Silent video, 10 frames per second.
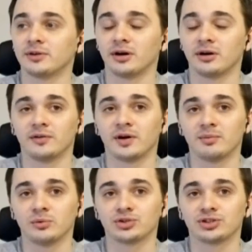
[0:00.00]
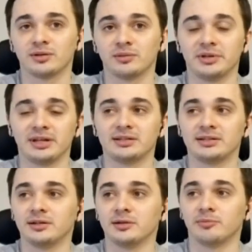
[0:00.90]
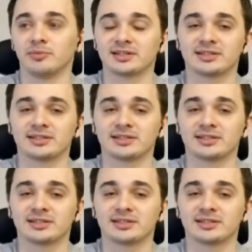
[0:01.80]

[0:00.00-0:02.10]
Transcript: a great opportunity of